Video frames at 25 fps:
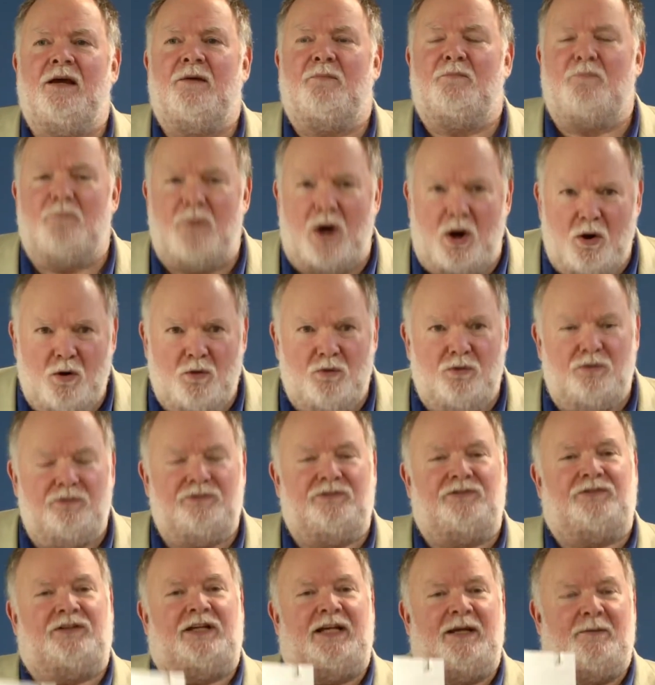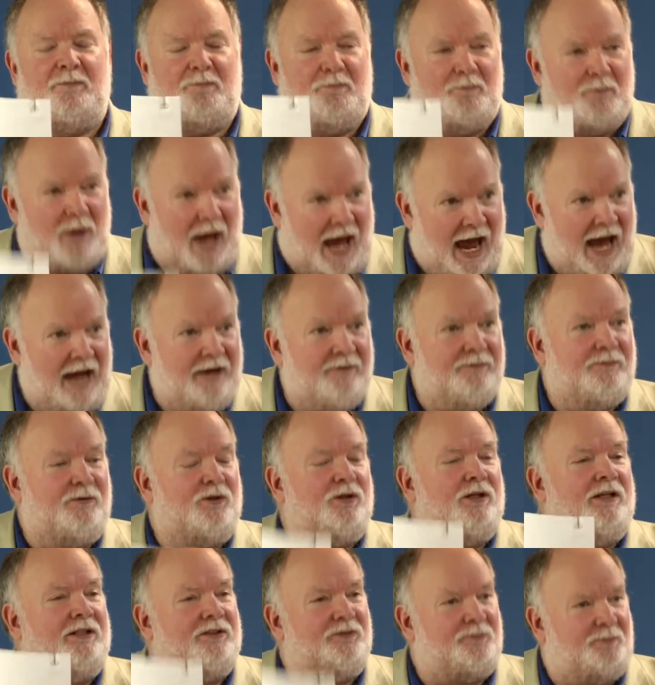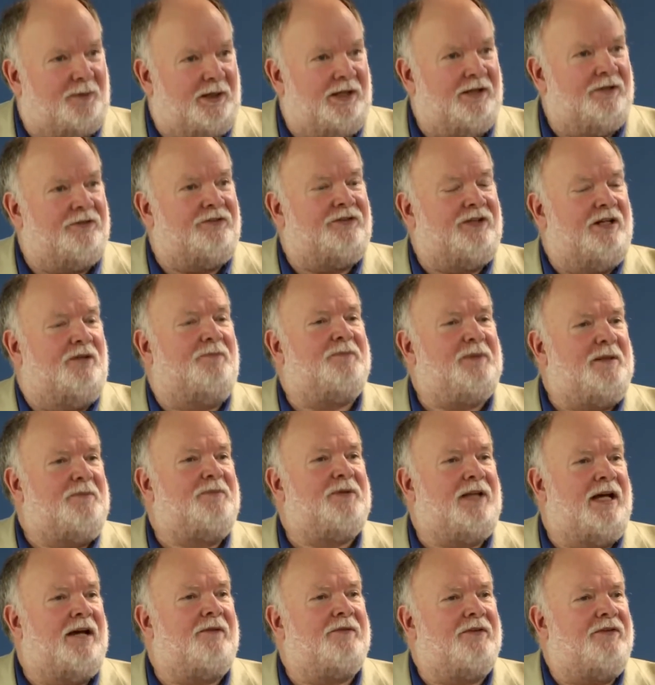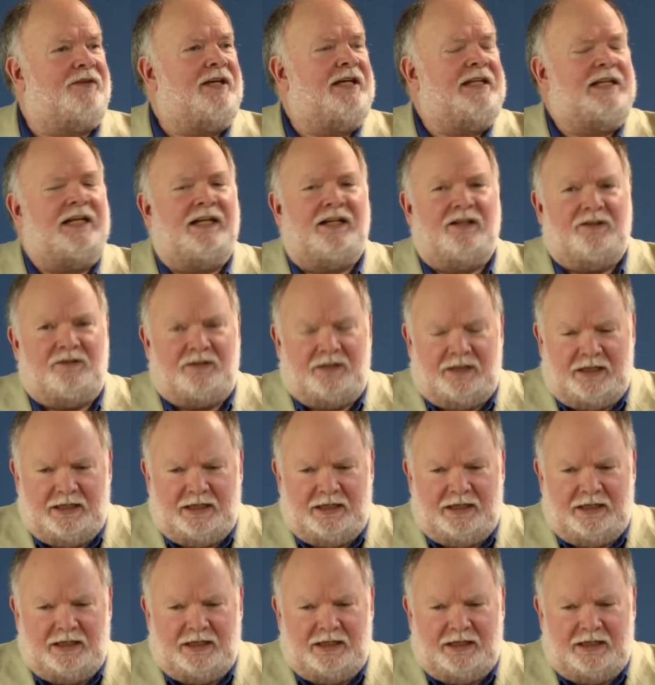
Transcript: most impactful experience young people have, the thing that,